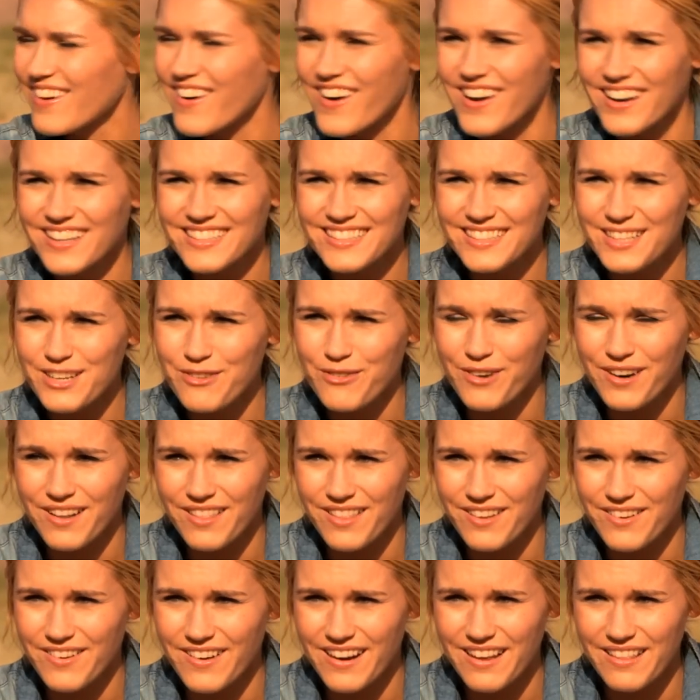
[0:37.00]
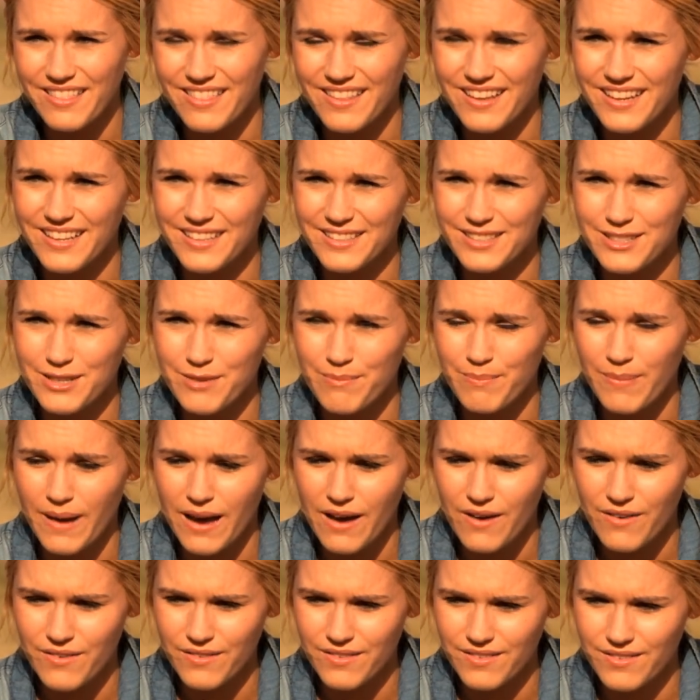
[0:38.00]
honestly one of the great things
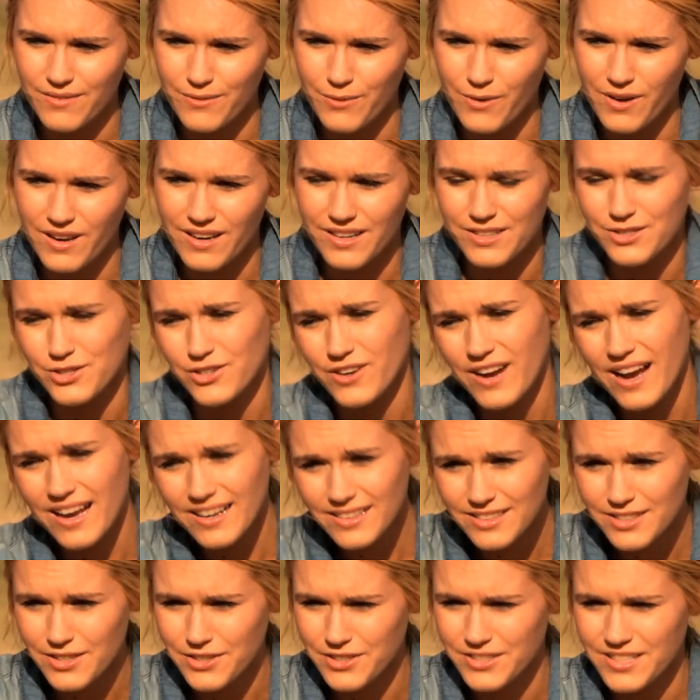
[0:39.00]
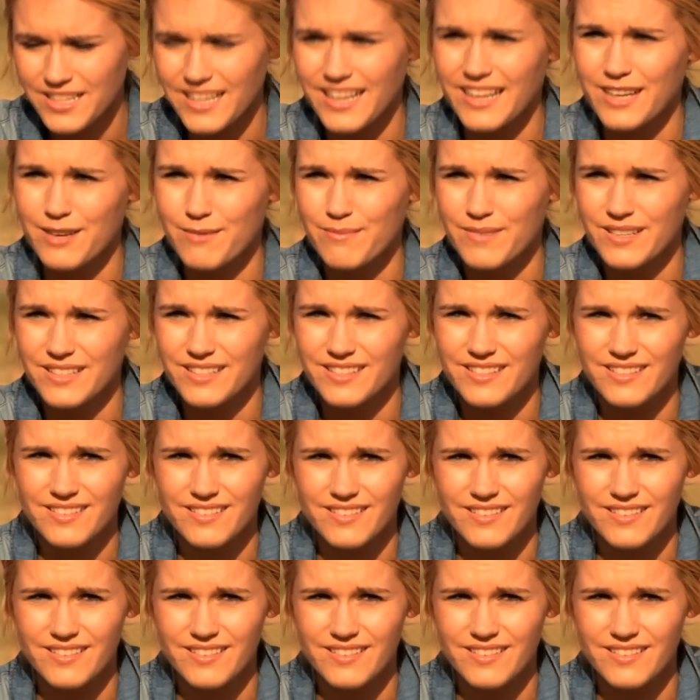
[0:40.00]
about what attracts her to him is